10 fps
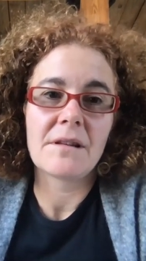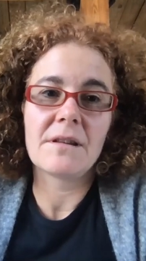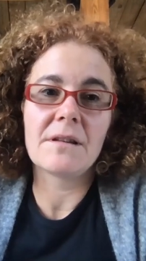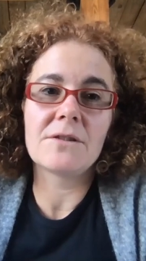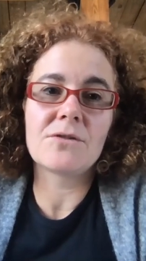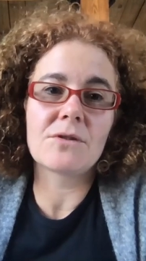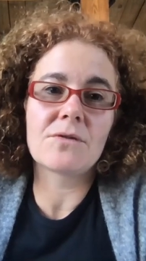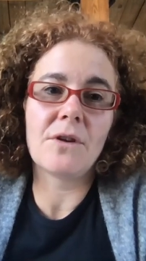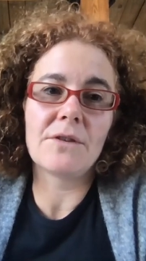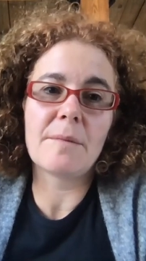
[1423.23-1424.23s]
the George
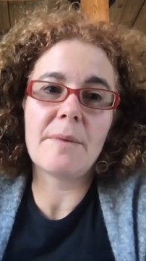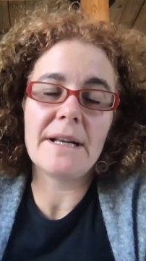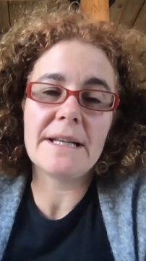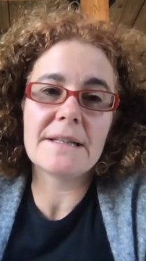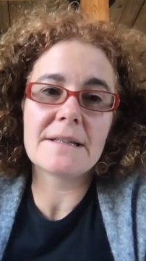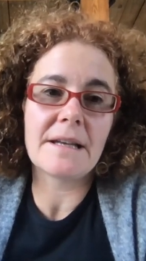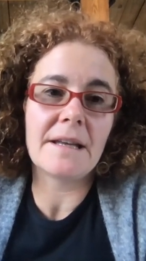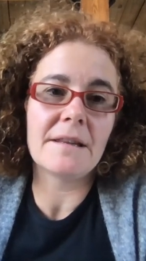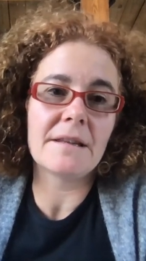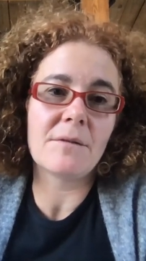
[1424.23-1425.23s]
Floyd rebellions,
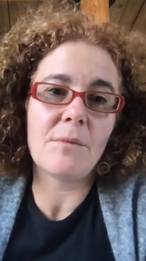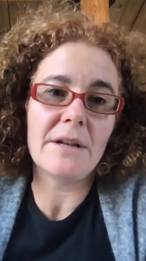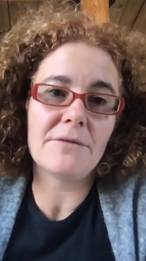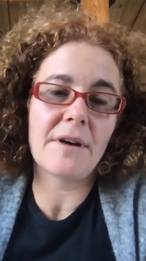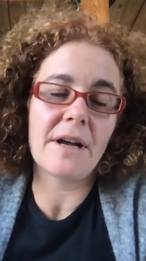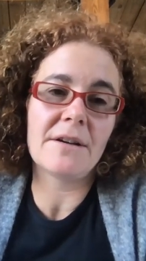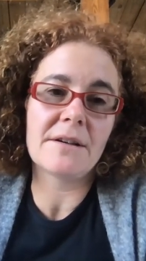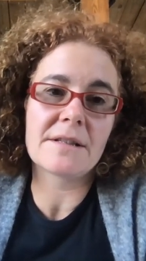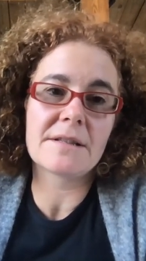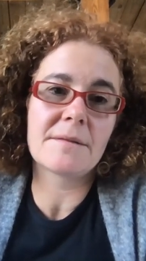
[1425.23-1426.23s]
and the
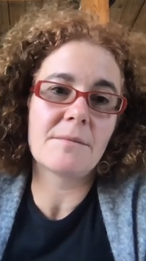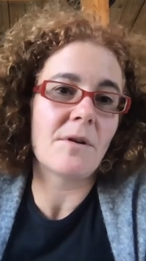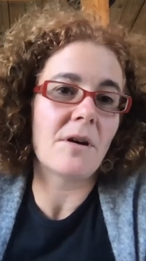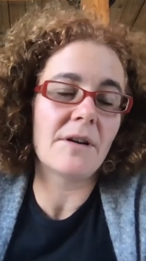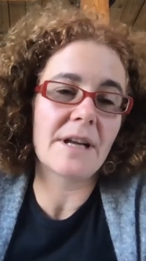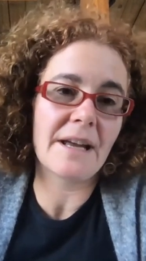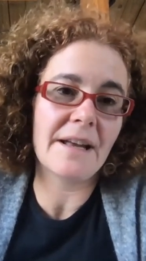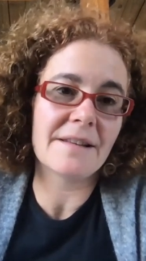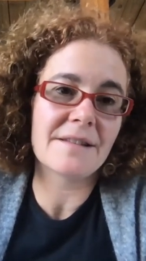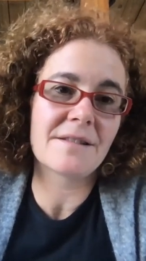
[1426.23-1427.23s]
wildfires,
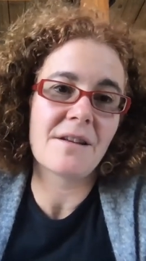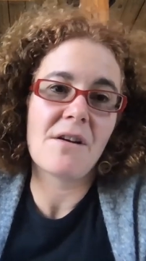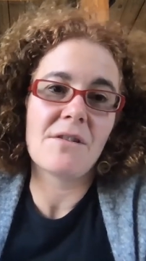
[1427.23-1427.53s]
hurricanes,